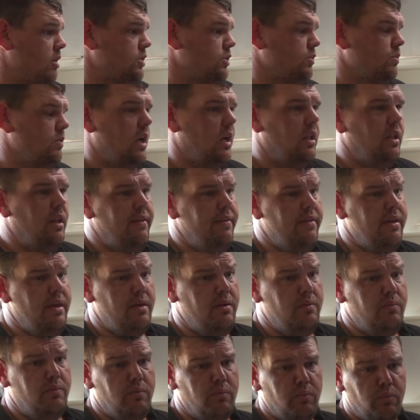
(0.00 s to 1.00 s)
as well, and
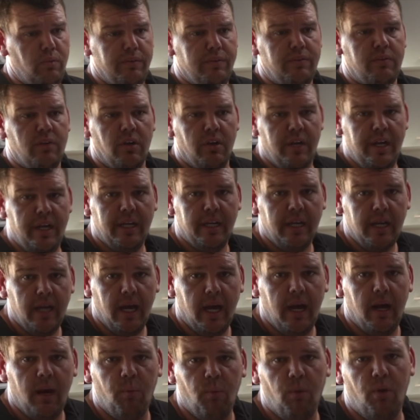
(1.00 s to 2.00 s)
then we've got our
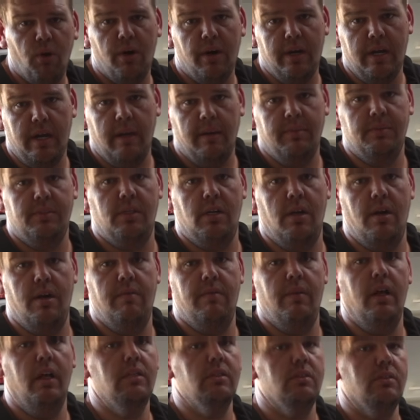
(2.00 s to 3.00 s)
car wired up so it
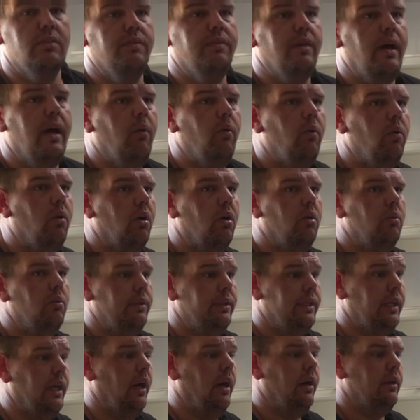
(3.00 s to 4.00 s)
runs off that while
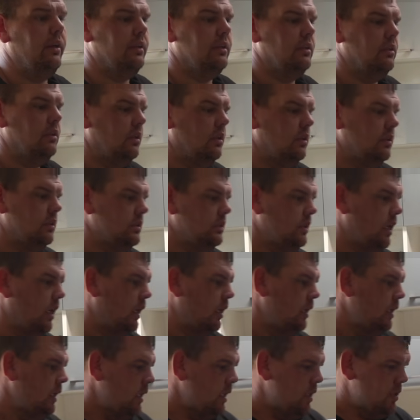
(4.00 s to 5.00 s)
we're going along. So
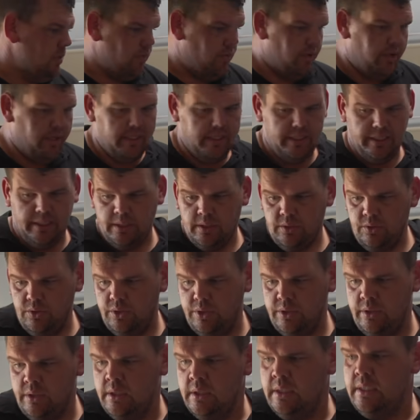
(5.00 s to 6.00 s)
really good.